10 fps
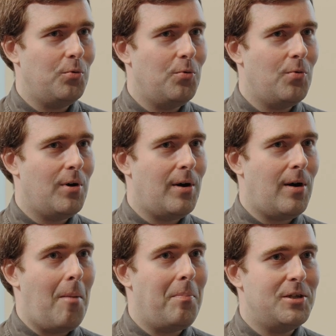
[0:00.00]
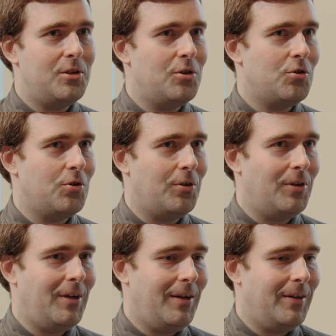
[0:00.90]
to
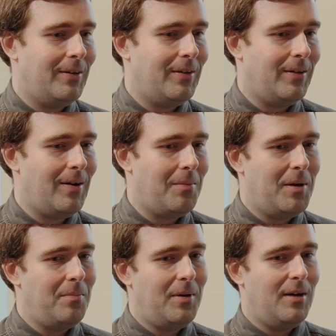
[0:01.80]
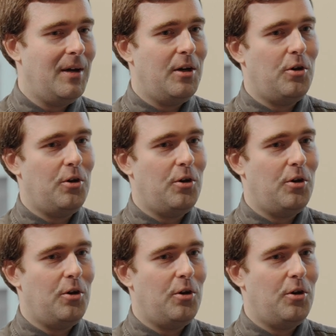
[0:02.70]
position it? Maybe